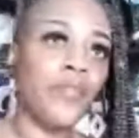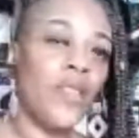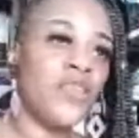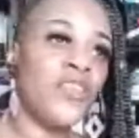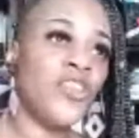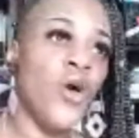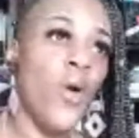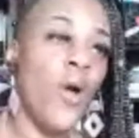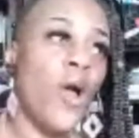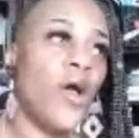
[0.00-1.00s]
So
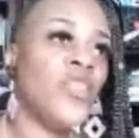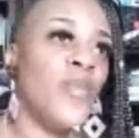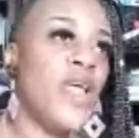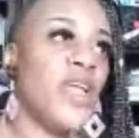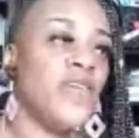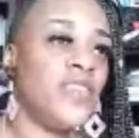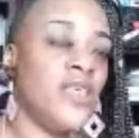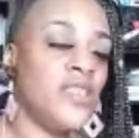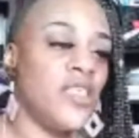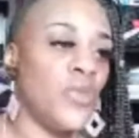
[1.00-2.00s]
Speaking of
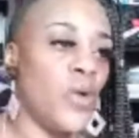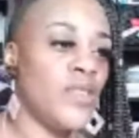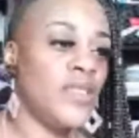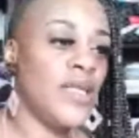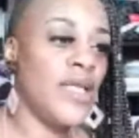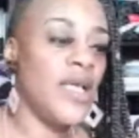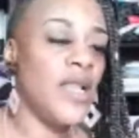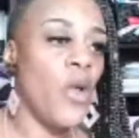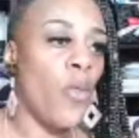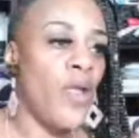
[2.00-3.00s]
seasons, once again,
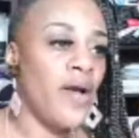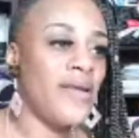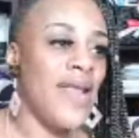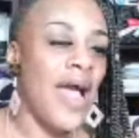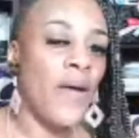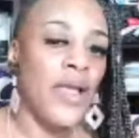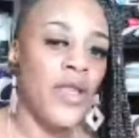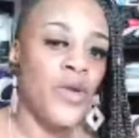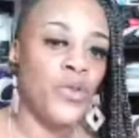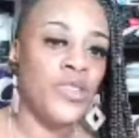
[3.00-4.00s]
we are now in a
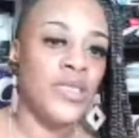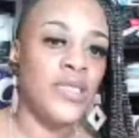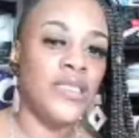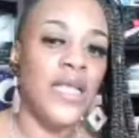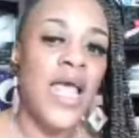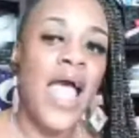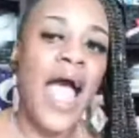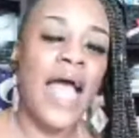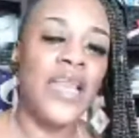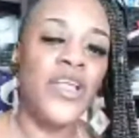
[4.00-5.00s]
new season.
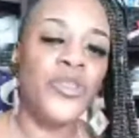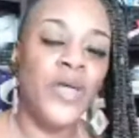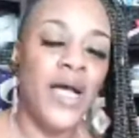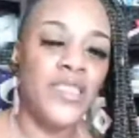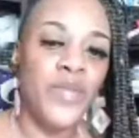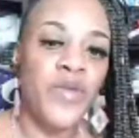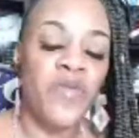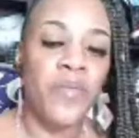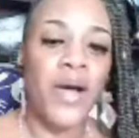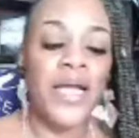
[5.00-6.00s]
I need you guys to be
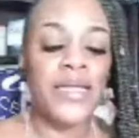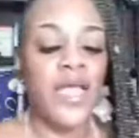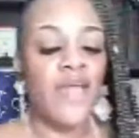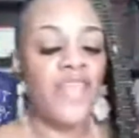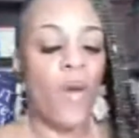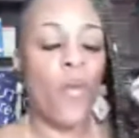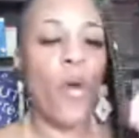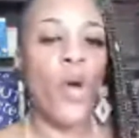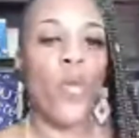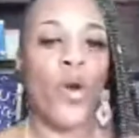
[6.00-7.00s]
reminded that
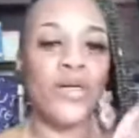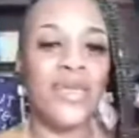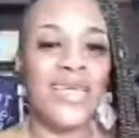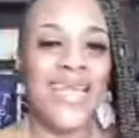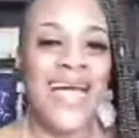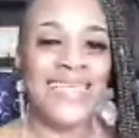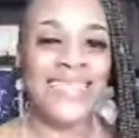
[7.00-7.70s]
what worked in the last